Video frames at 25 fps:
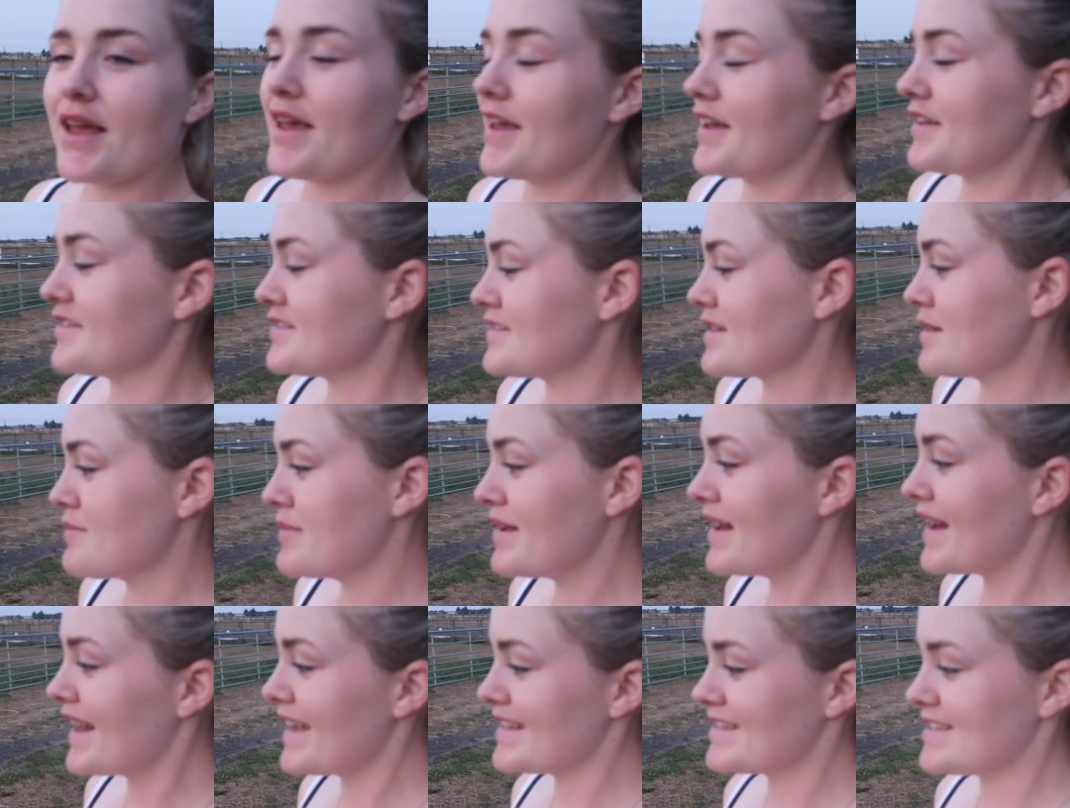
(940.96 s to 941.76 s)
It's a
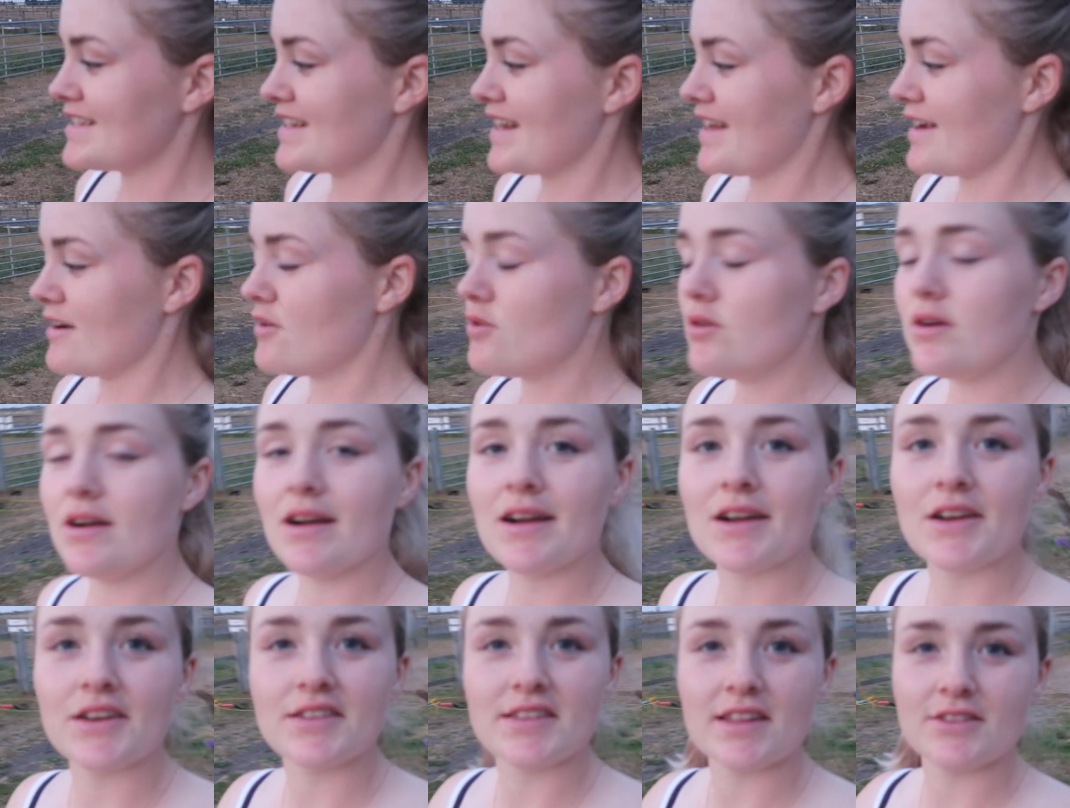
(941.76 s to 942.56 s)
bit later now
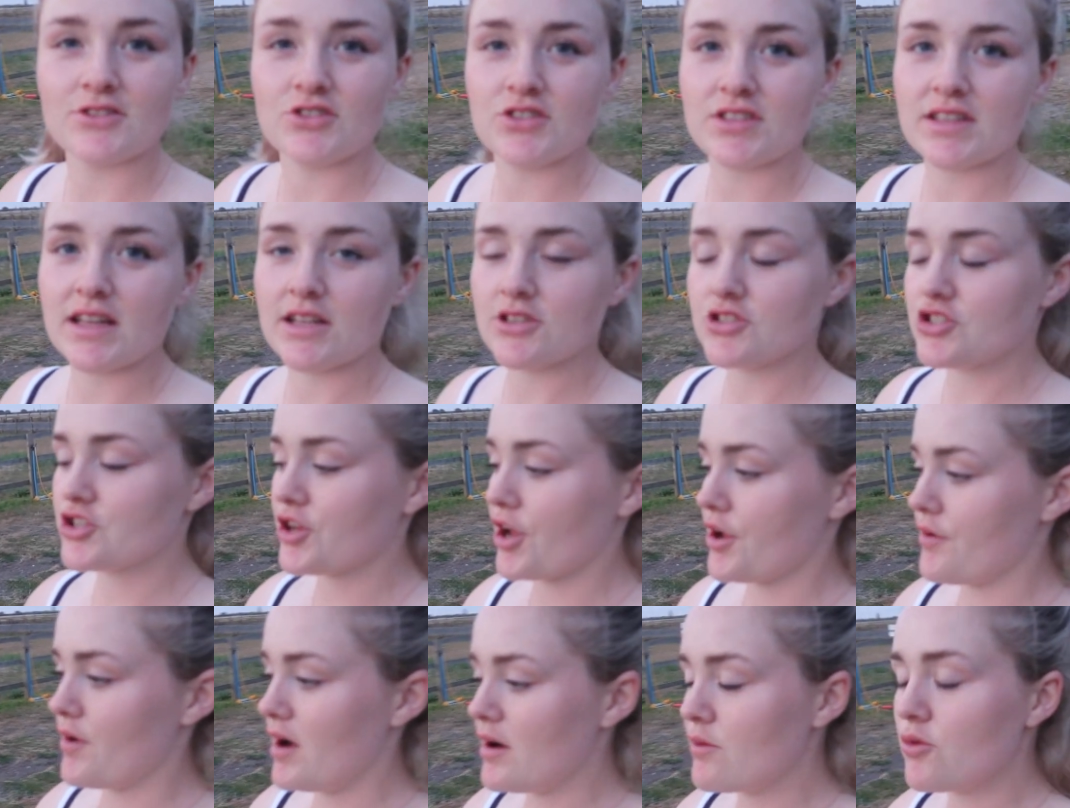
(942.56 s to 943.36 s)
because I just lunged
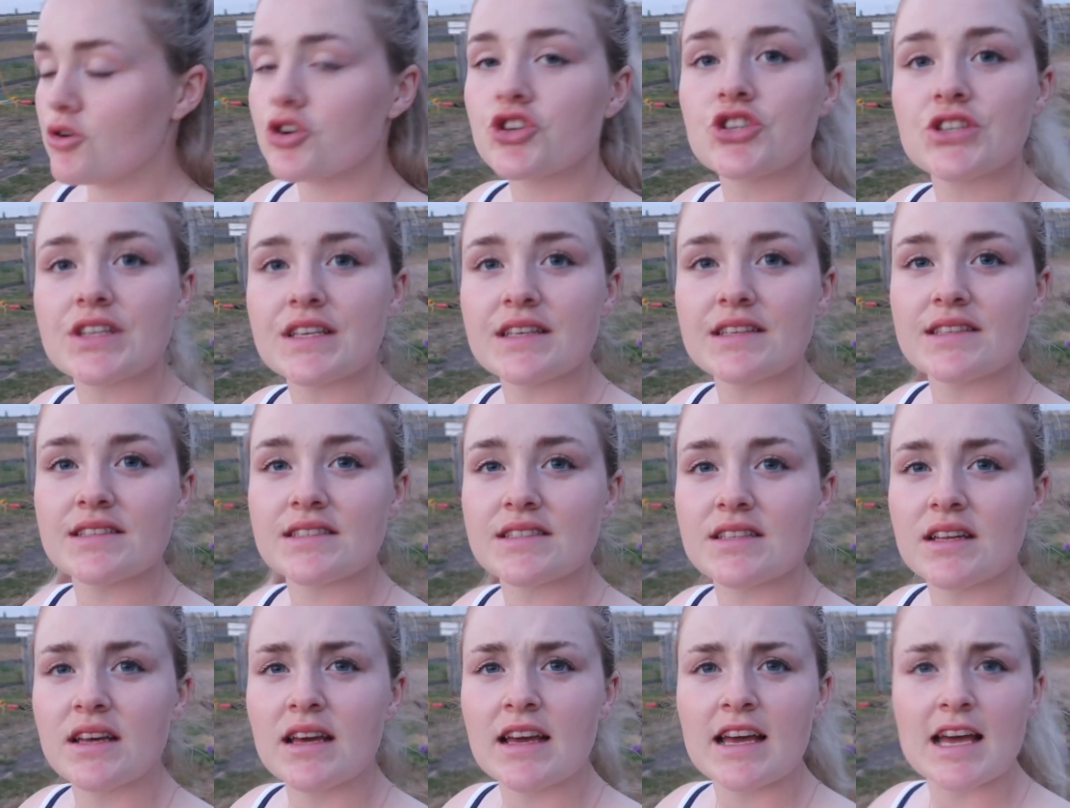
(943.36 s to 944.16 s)
goat. I washed
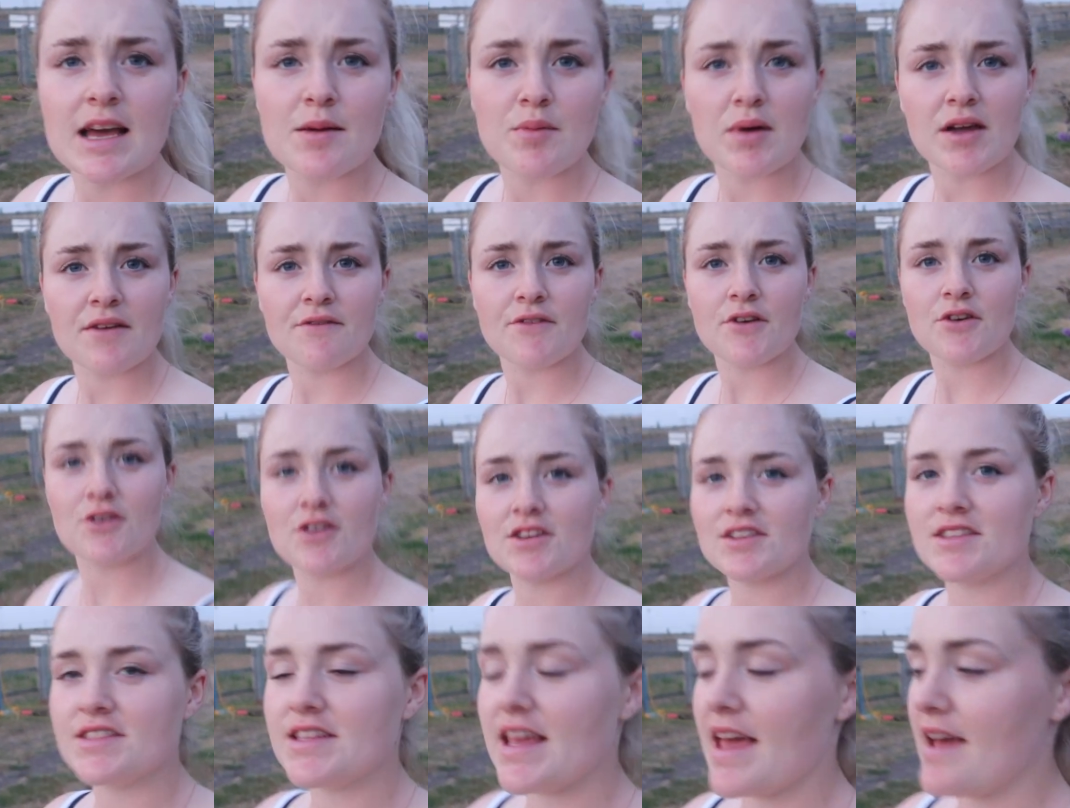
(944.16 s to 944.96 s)
his mind
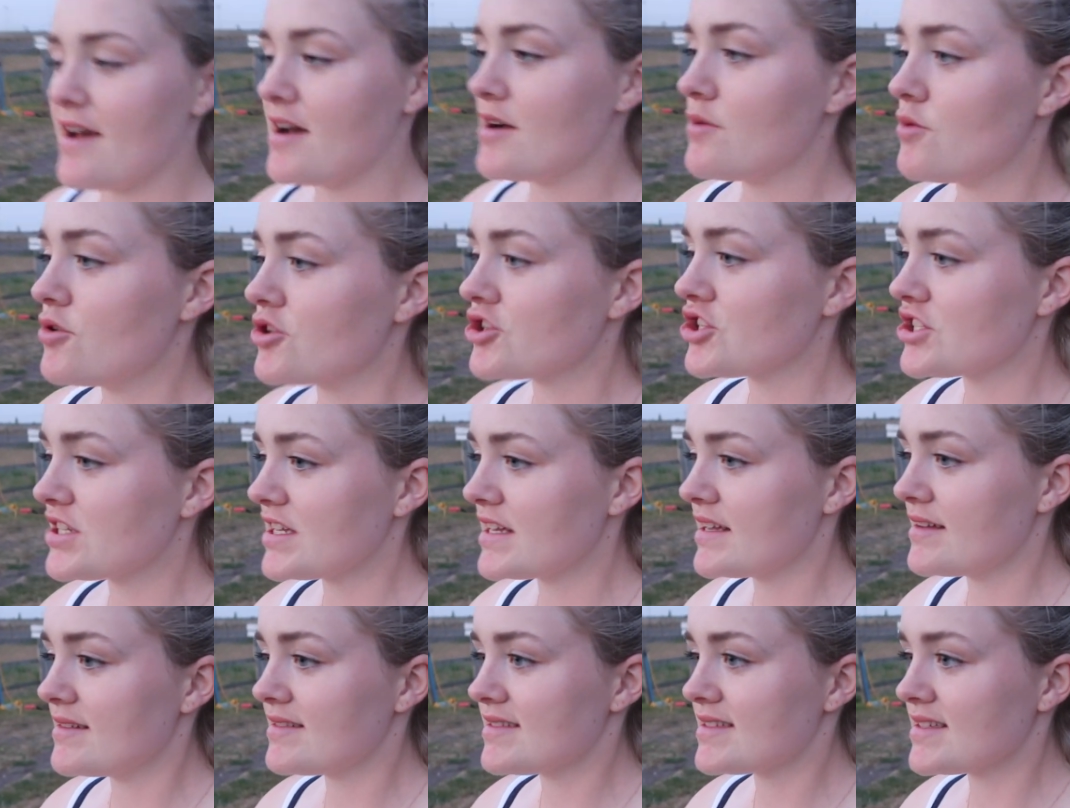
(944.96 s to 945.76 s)
focus. Yeah, I washed
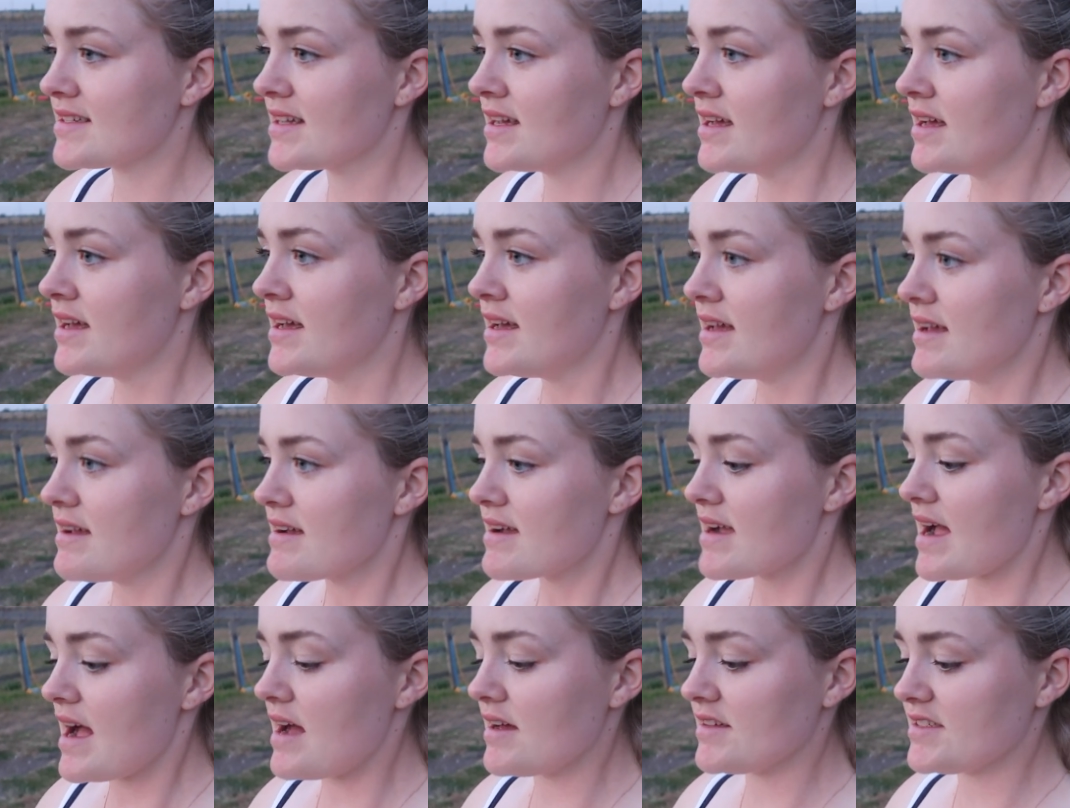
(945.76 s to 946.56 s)
his
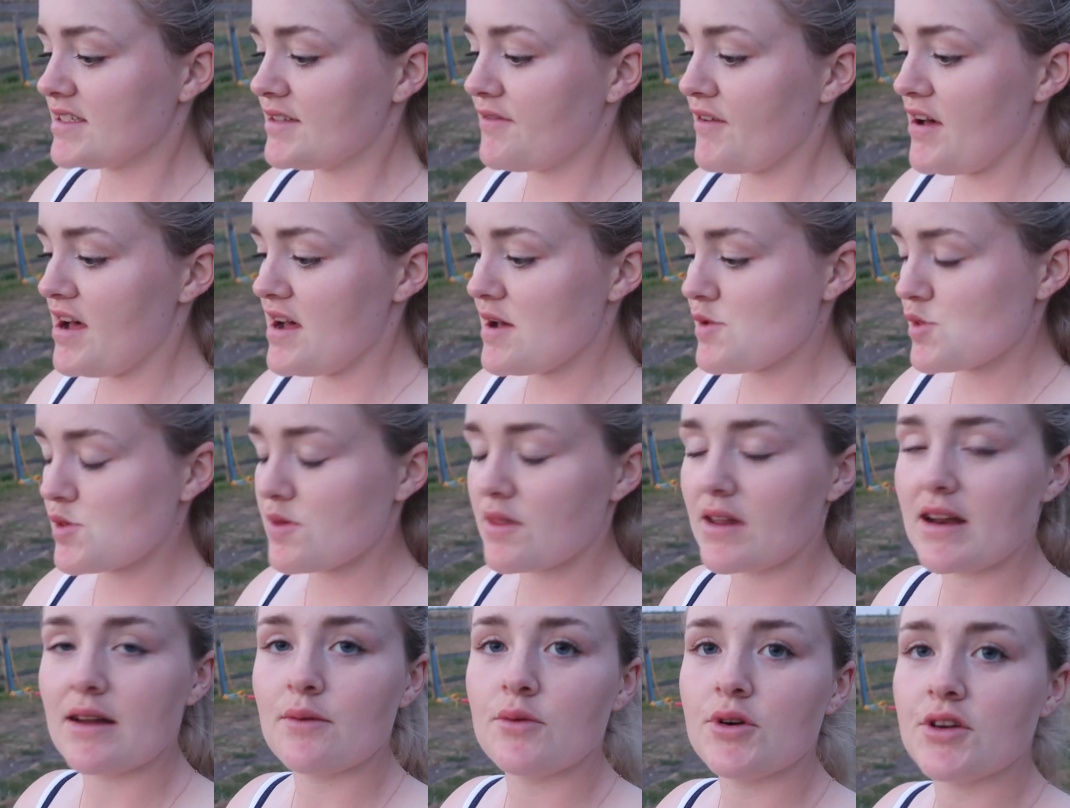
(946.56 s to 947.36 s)
cuts first,
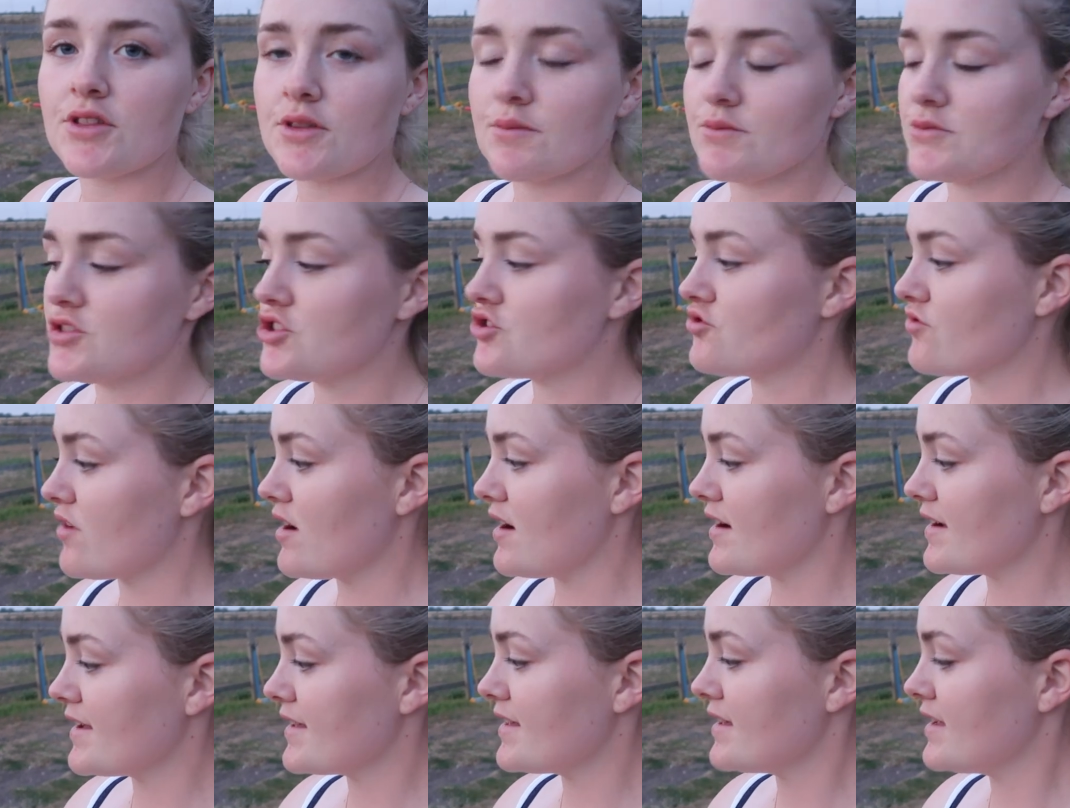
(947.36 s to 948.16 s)
and then I wanted them to
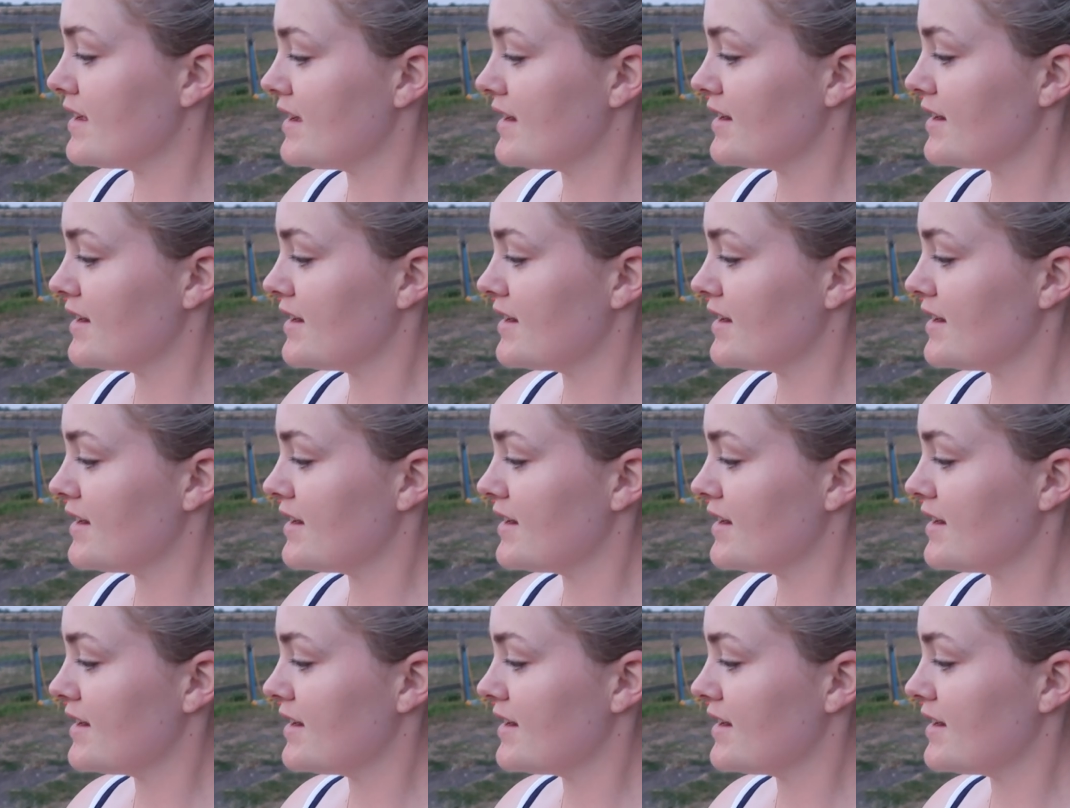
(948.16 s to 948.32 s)
dry.